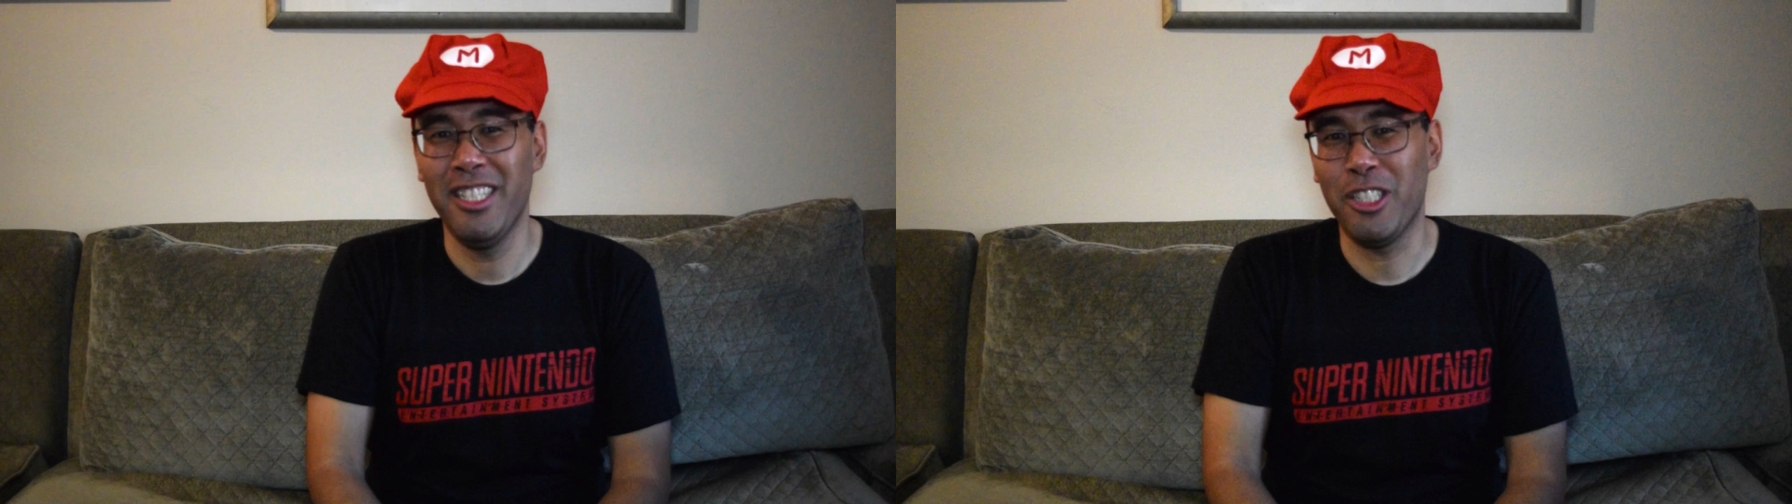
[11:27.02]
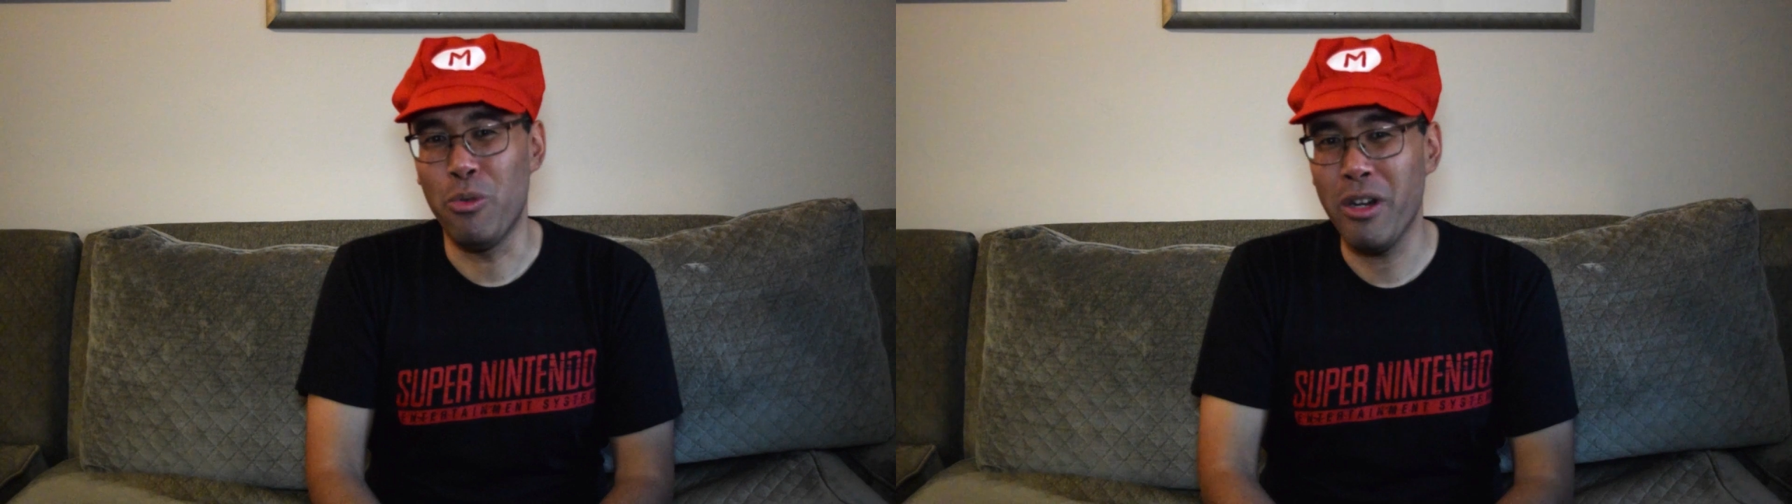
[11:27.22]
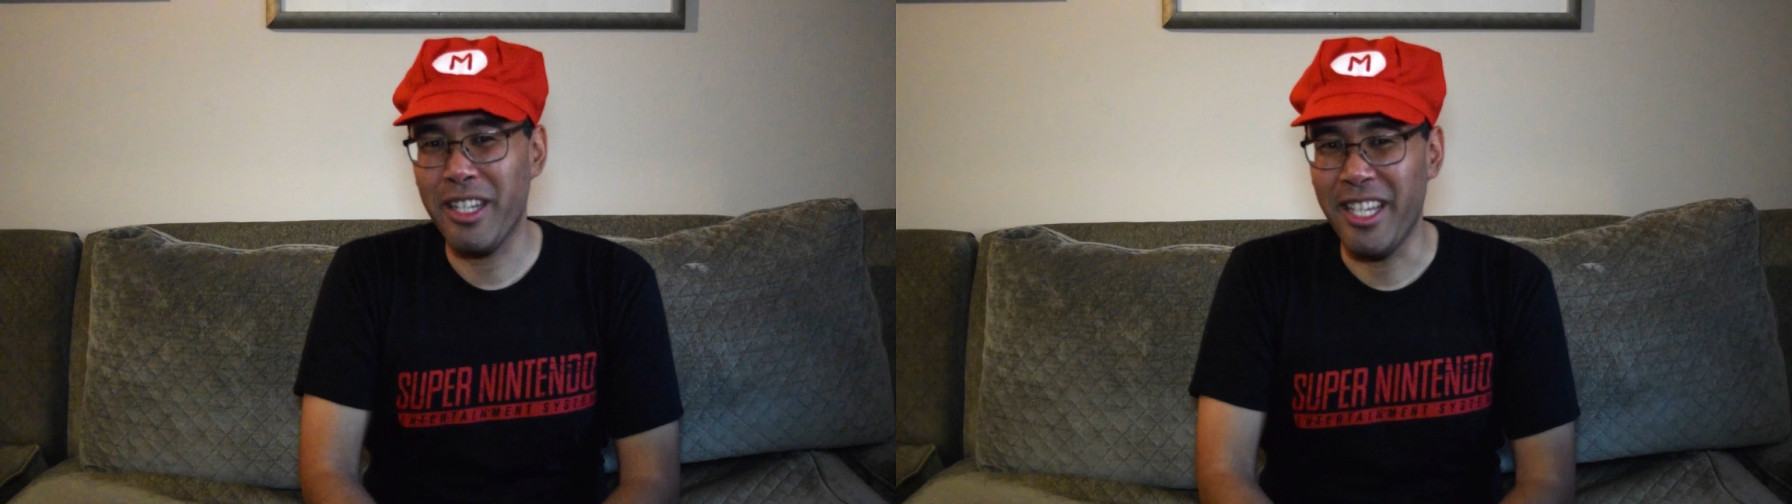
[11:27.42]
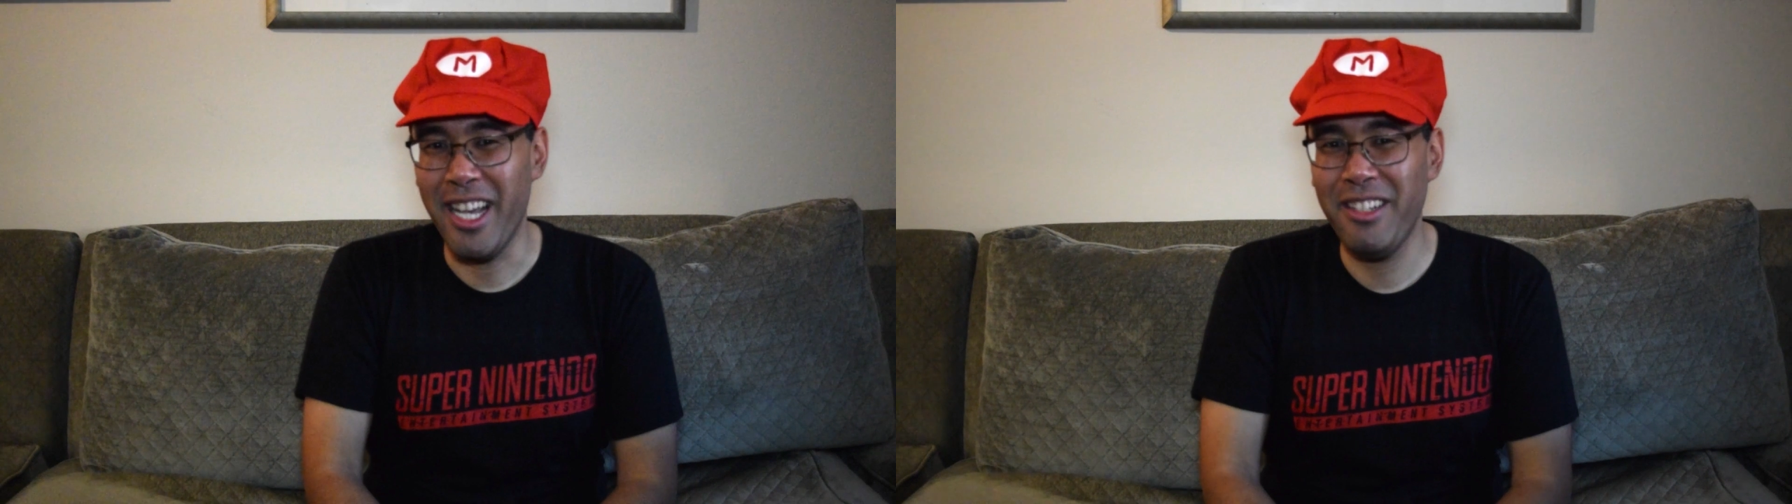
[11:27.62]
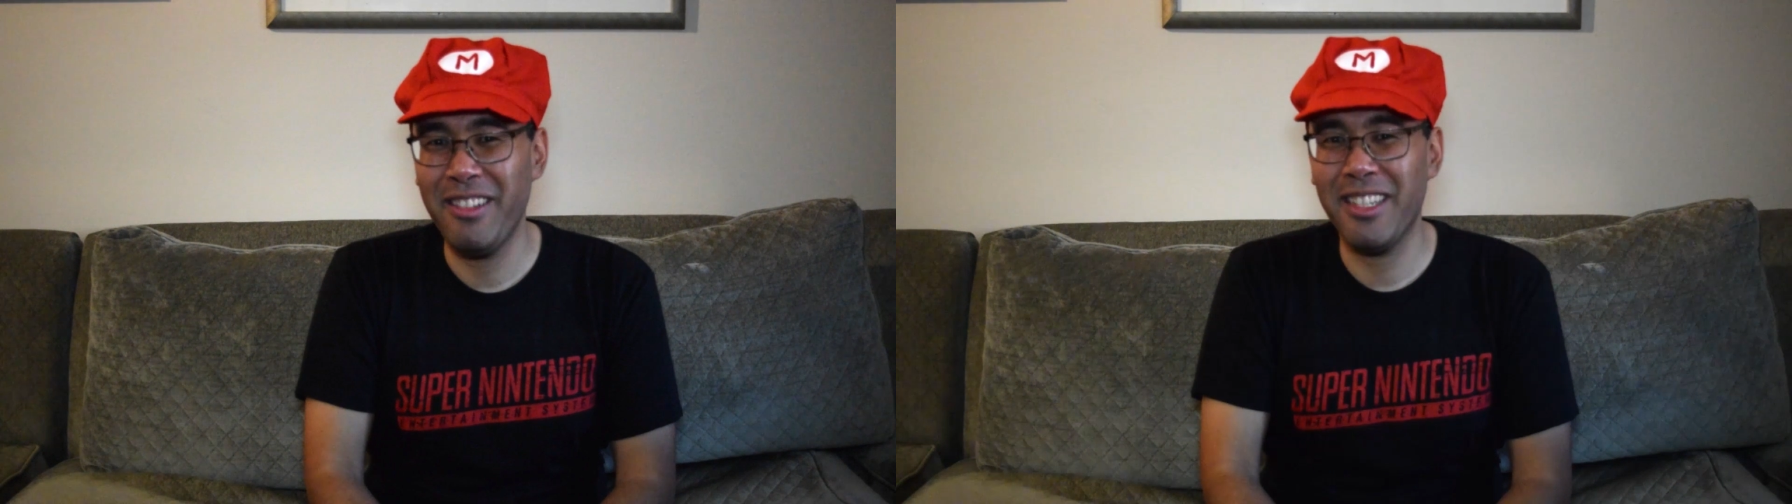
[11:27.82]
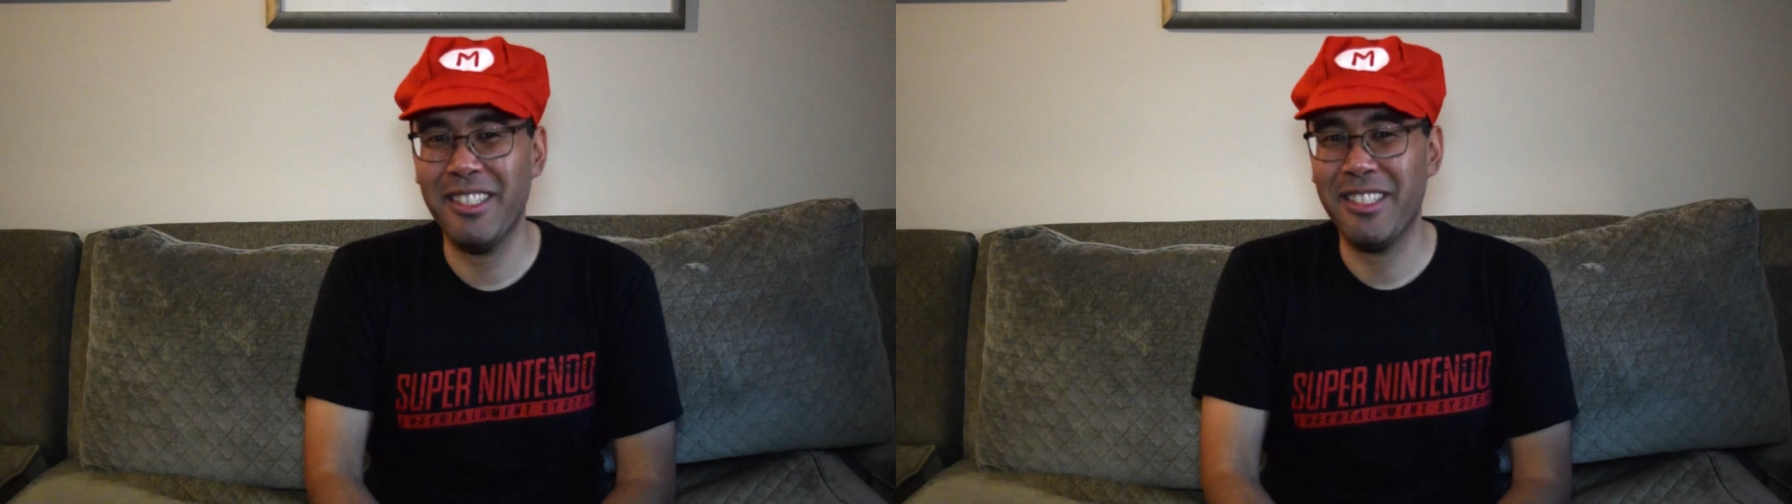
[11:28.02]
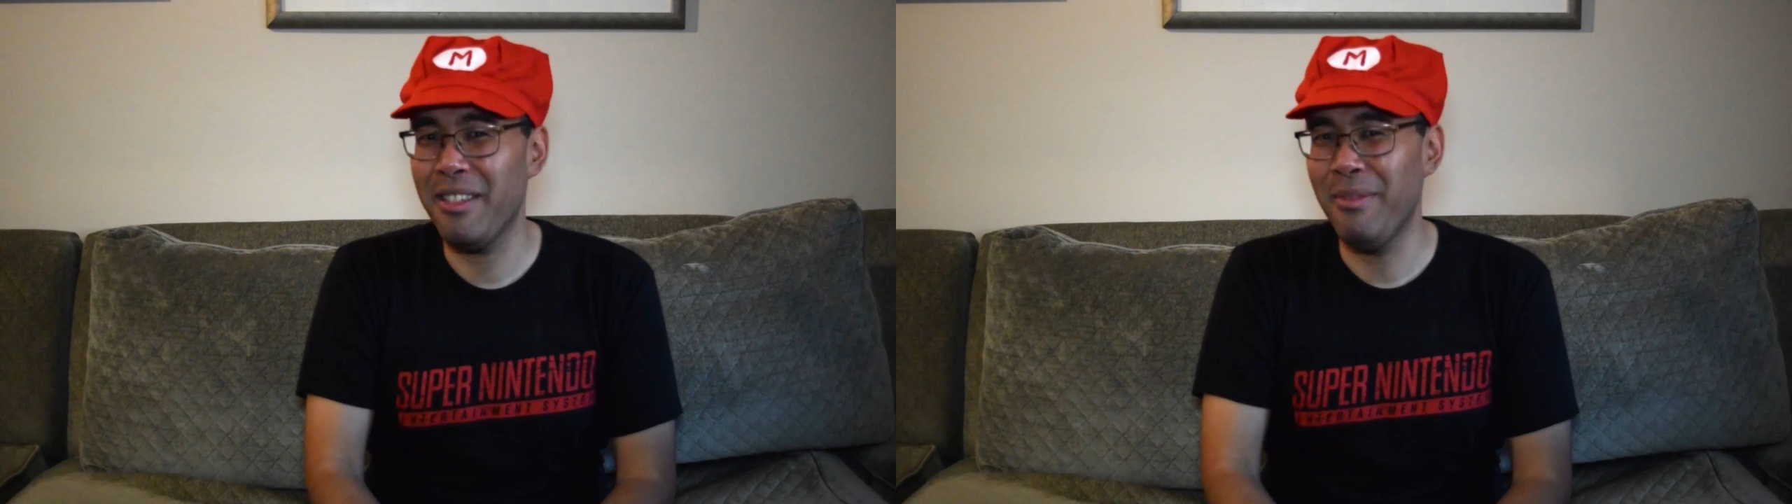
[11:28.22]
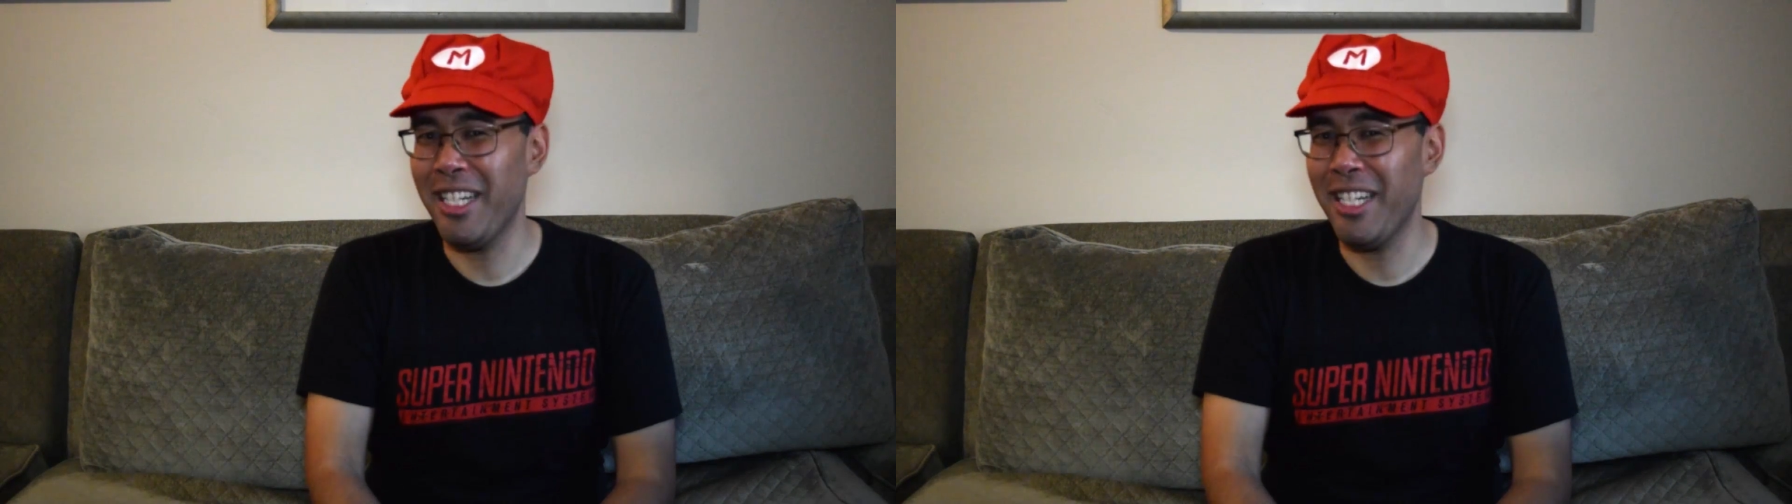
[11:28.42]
So where can you get this game?